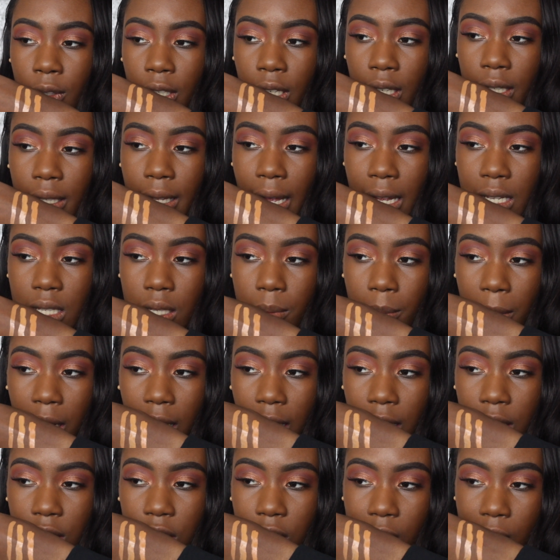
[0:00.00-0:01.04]
And that's
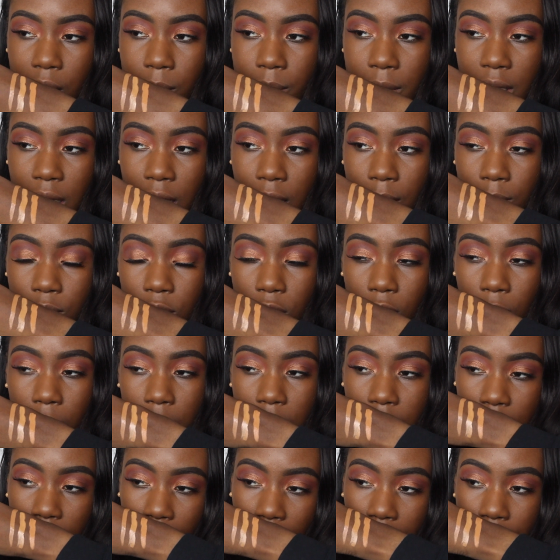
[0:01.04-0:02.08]
my shade tape. So
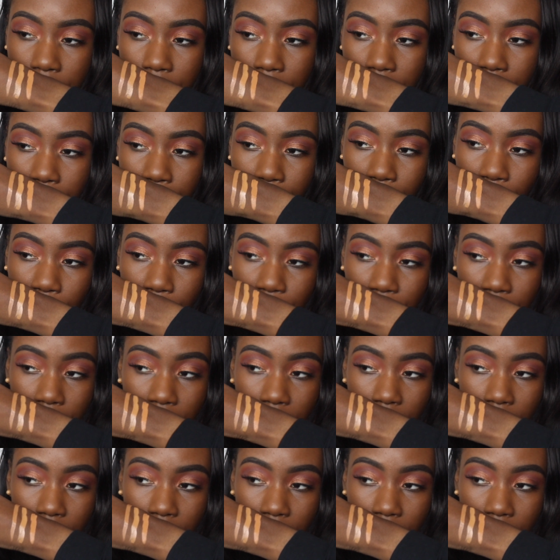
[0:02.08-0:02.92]
it's lighter than both of